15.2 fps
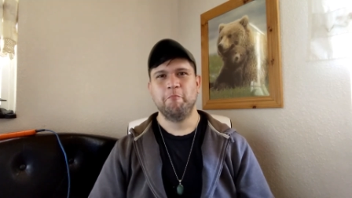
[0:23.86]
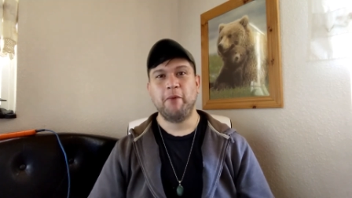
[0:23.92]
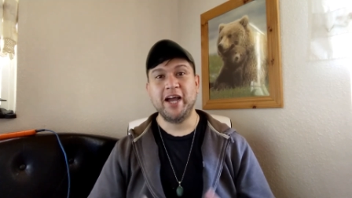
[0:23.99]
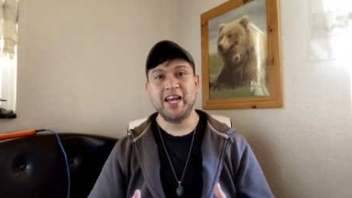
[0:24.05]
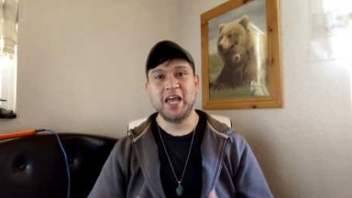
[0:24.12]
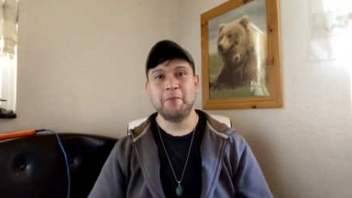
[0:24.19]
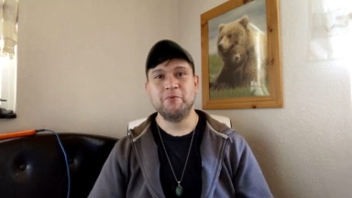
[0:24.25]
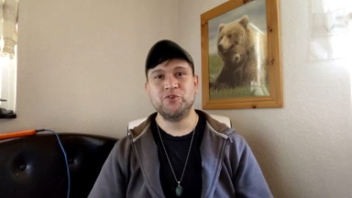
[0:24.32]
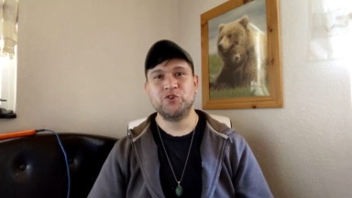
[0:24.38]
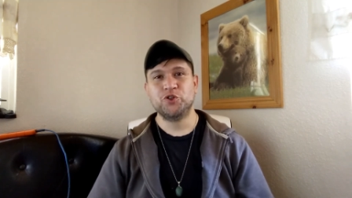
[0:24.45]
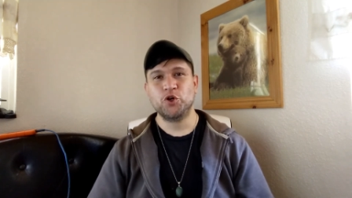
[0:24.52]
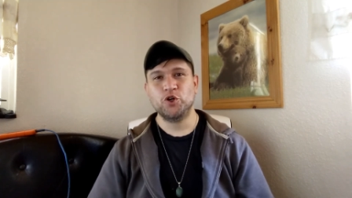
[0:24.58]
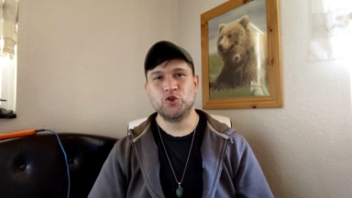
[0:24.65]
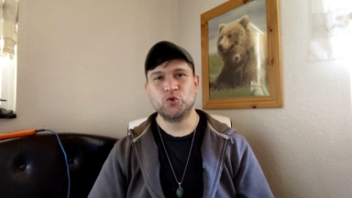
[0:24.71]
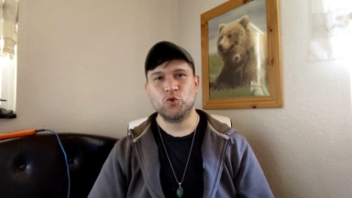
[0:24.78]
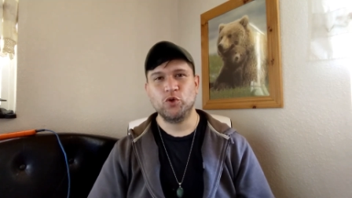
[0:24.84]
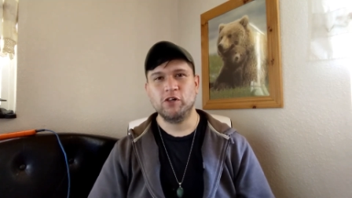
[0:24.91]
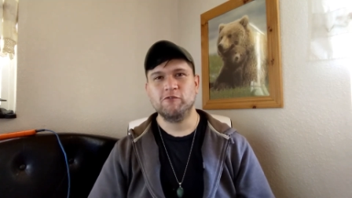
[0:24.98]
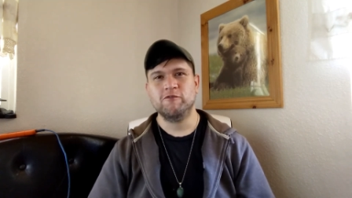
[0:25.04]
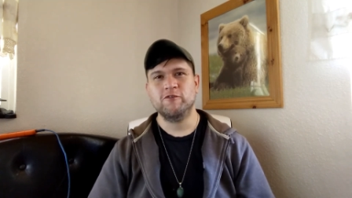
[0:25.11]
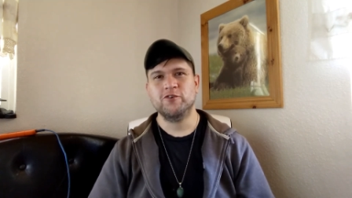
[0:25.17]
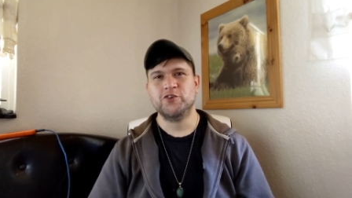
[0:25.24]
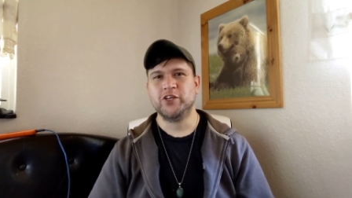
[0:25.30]
my name is George
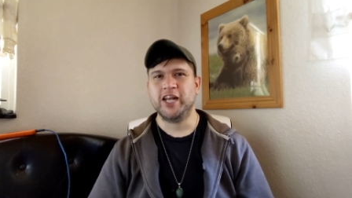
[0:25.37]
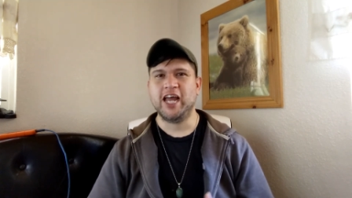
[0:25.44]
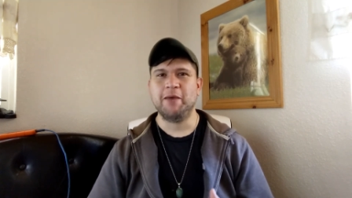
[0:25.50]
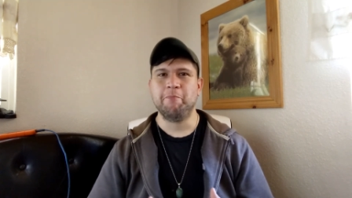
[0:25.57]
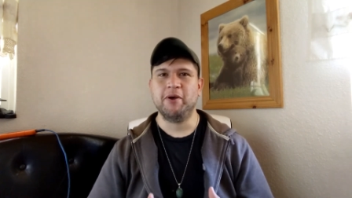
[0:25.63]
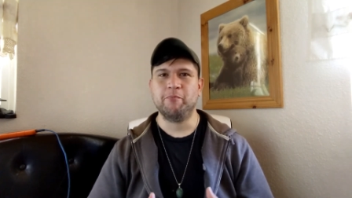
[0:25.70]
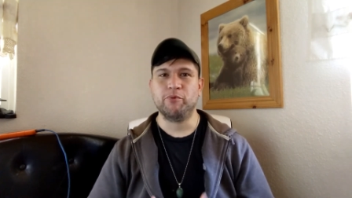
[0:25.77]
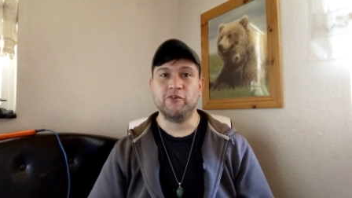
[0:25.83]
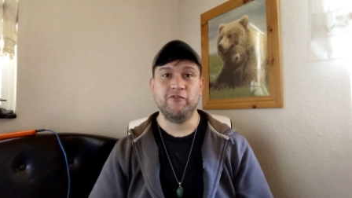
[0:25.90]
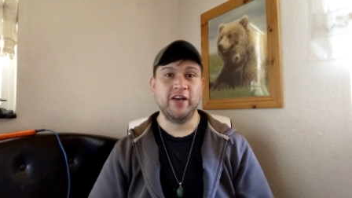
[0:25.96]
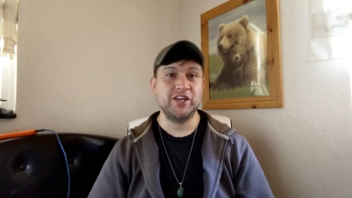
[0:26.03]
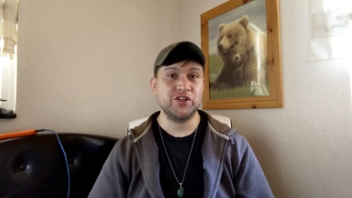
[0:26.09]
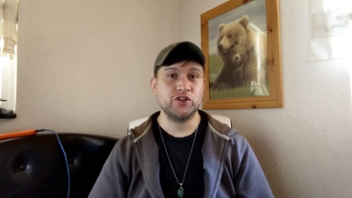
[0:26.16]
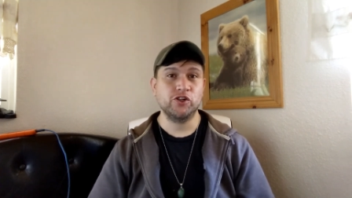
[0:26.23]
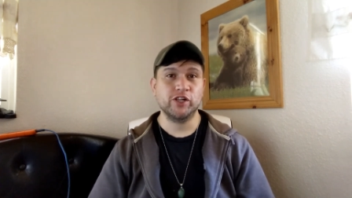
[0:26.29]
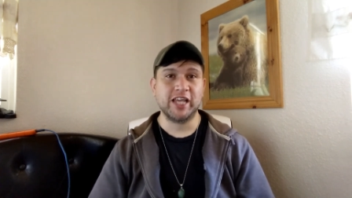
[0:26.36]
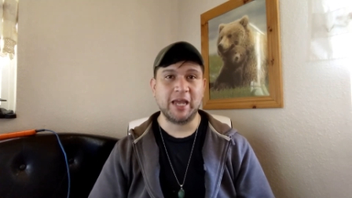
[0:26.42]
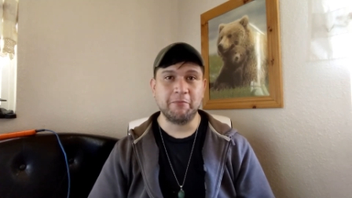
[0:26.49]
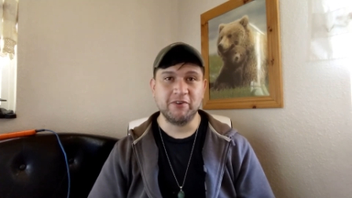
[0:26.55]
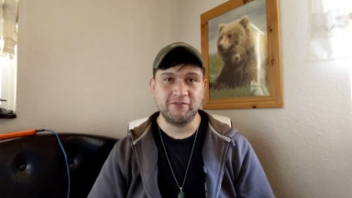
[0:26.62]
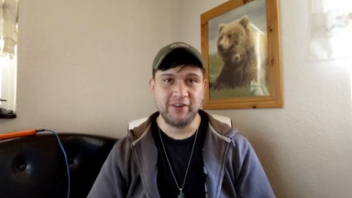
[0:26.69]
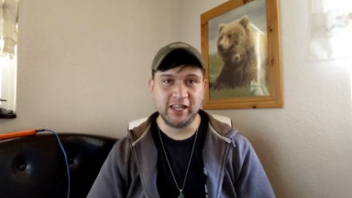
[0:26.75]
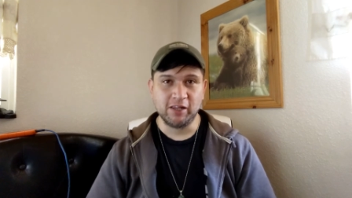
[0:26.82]
Wulfers and I'm a professional
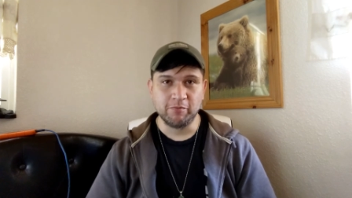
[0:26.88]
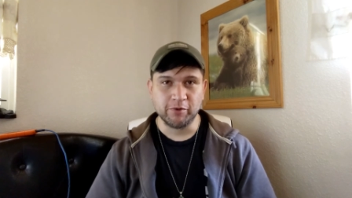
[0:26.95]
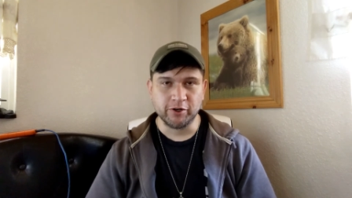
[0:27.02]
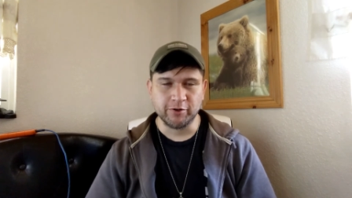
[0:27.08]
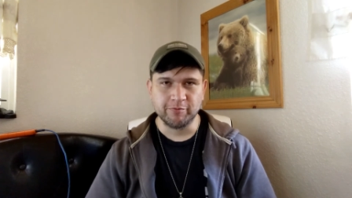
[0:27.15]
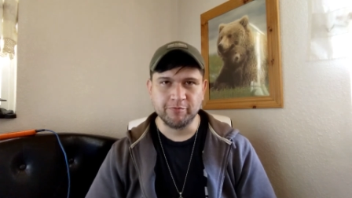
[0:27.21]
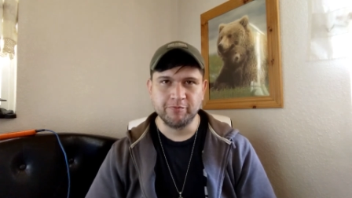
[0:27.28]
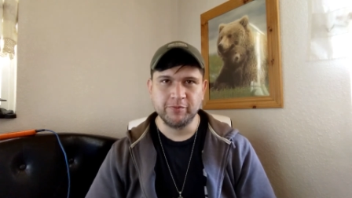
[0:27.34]
game developer.